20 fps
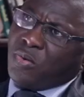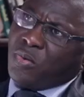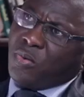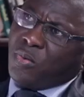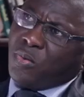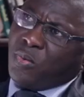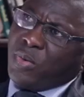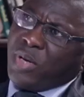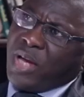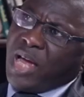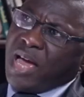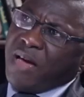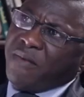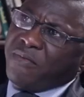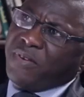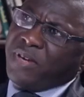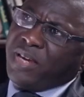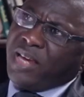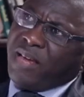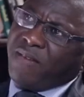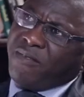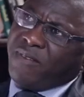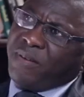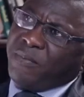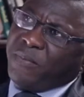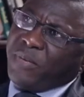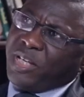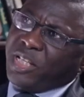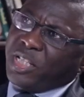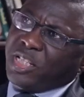we have never
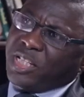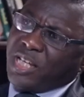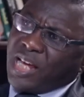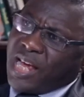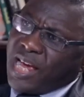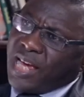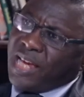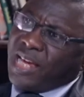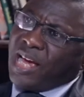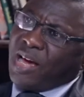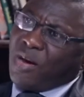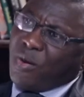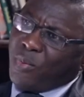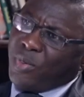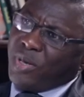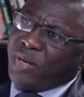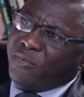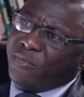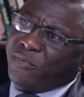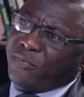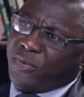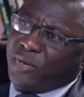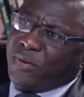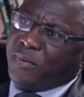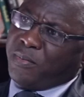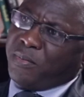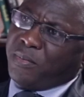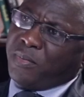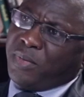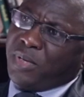been shy away
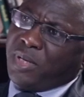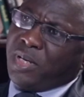from